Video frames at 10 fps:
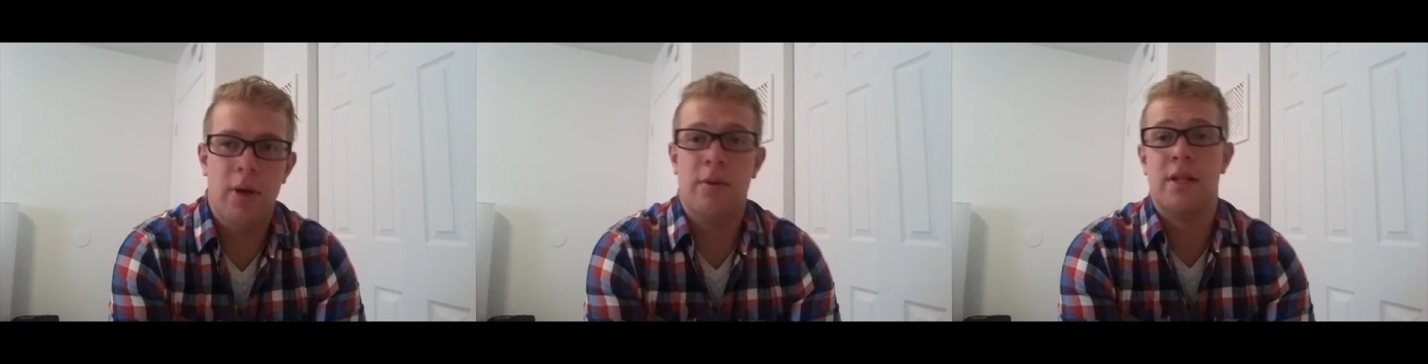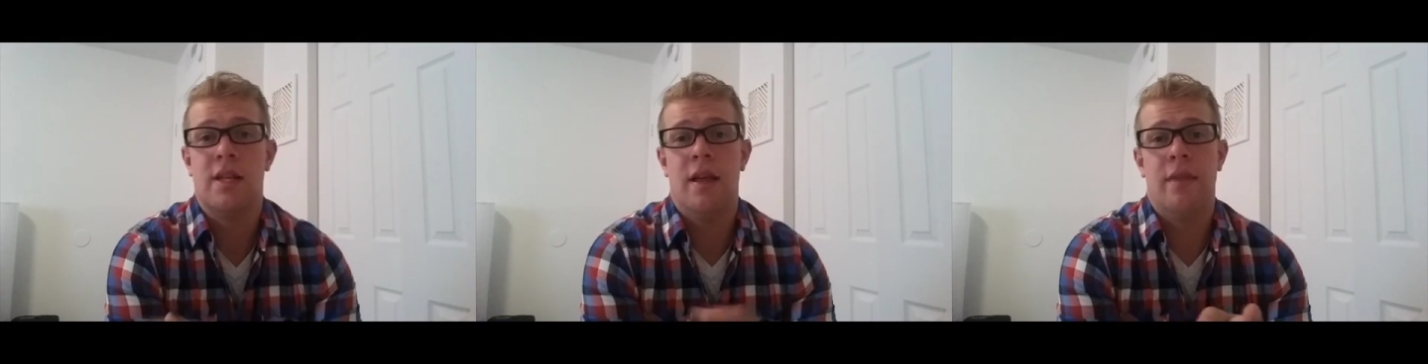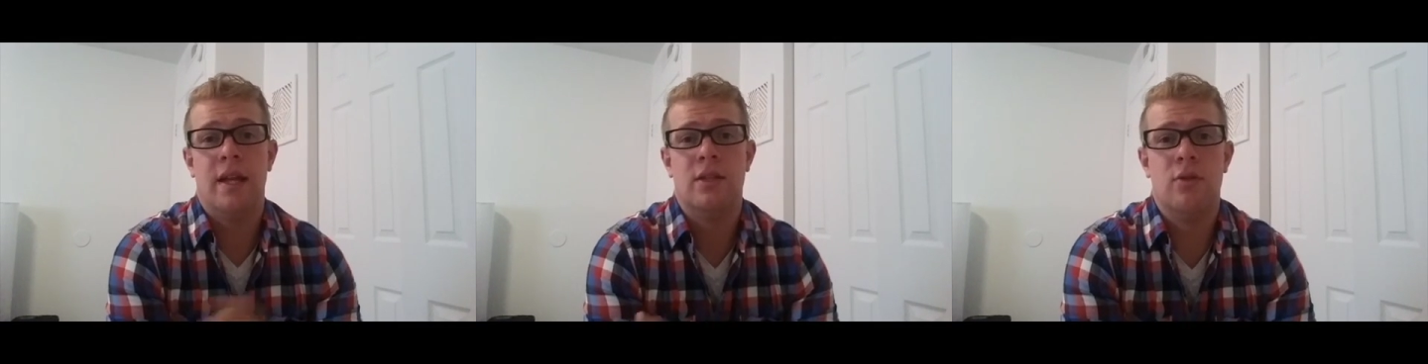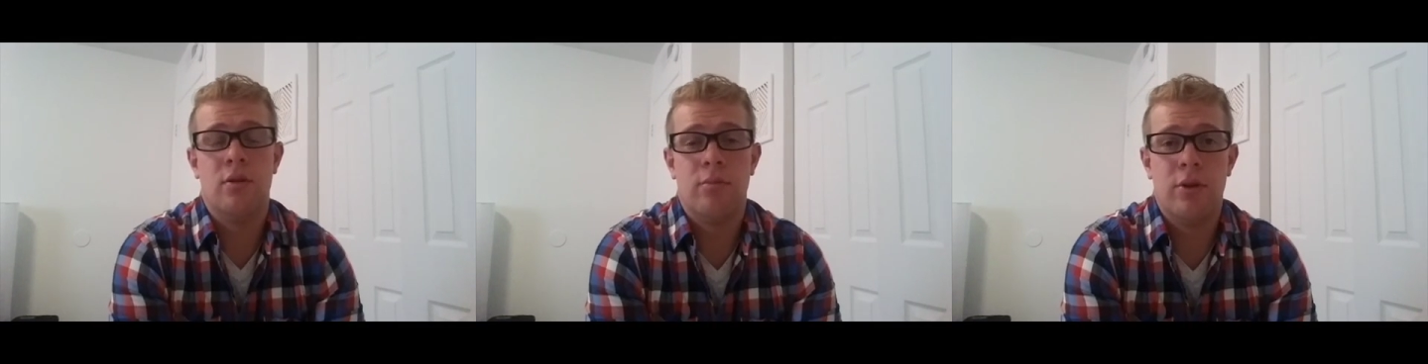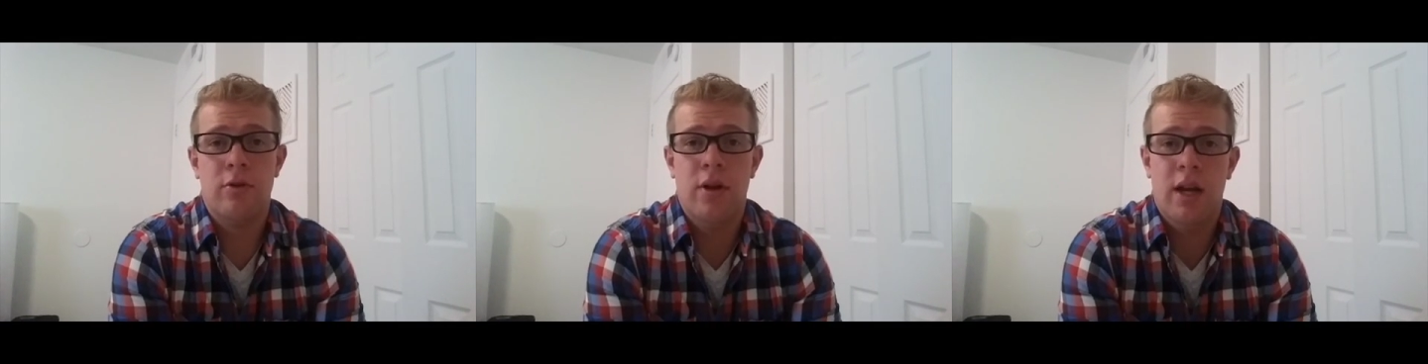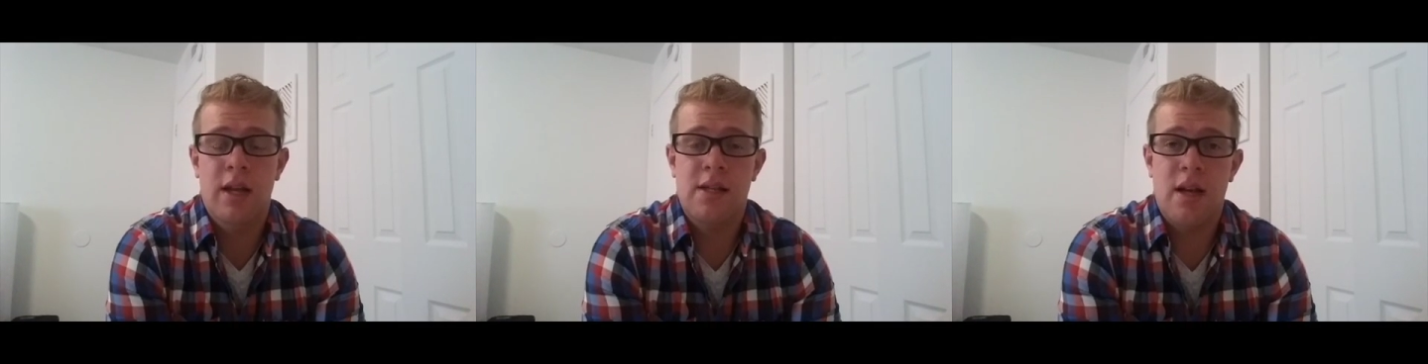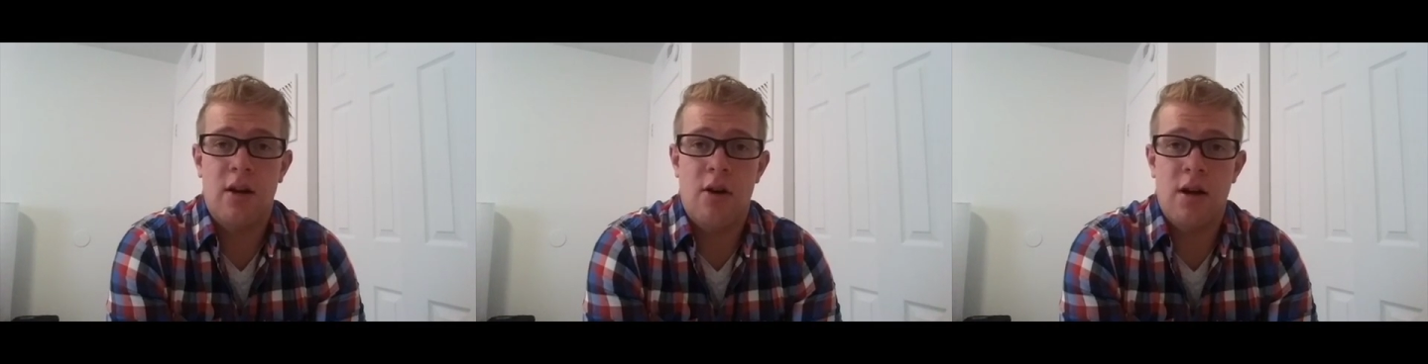But anyways, that dude in blue,
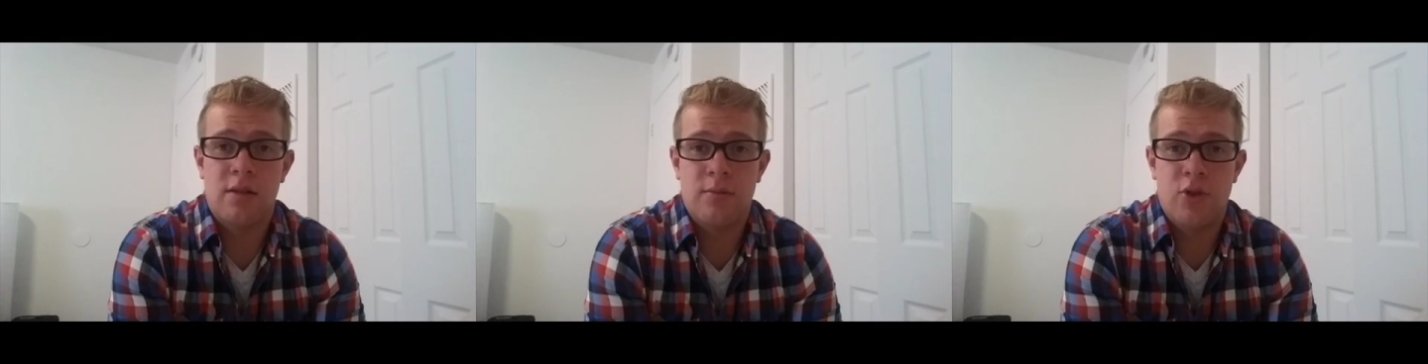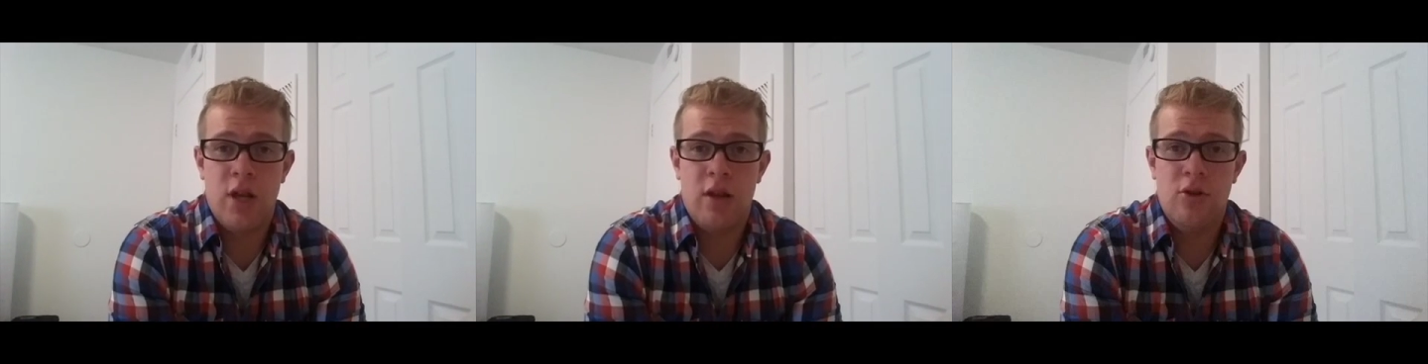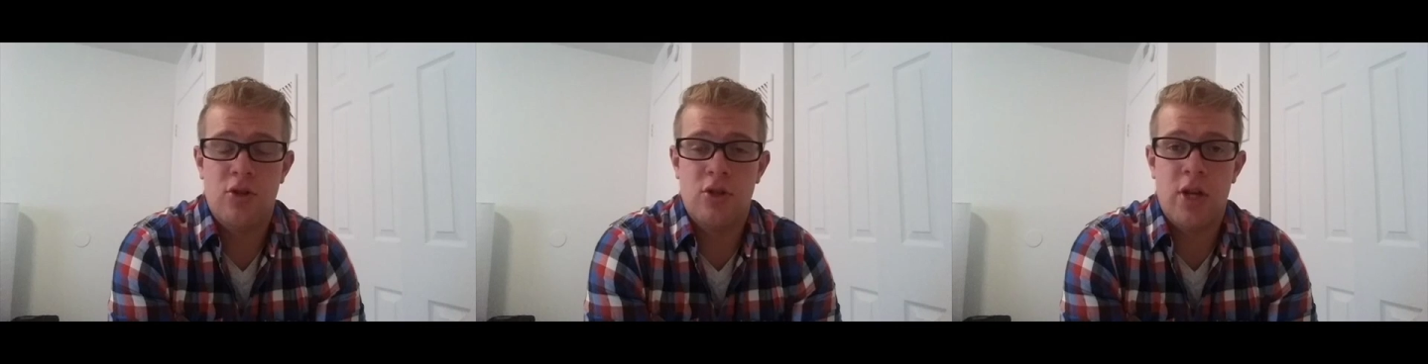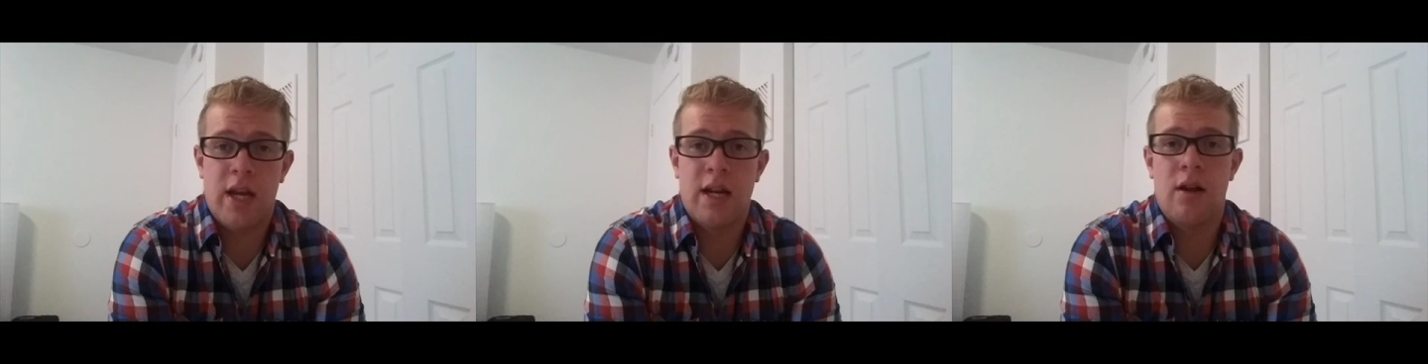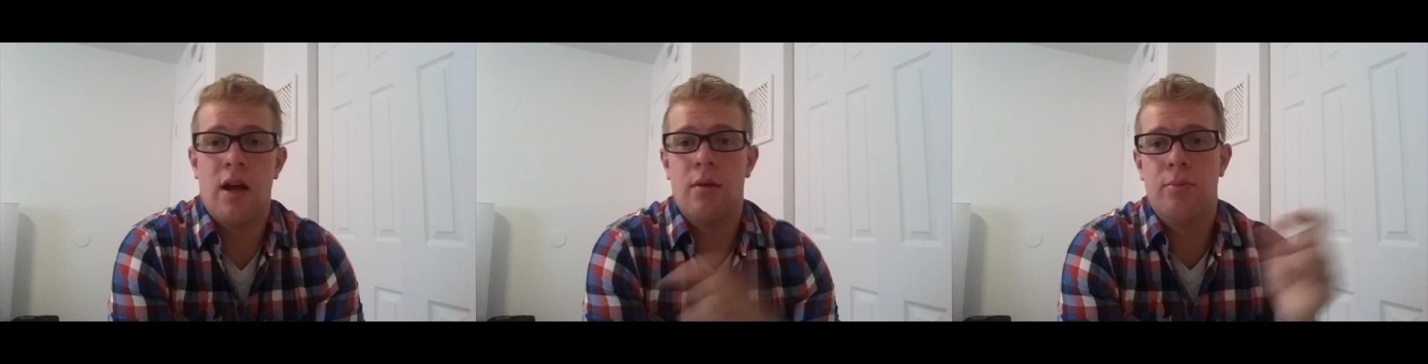he's got an awesome channel. You should check it out.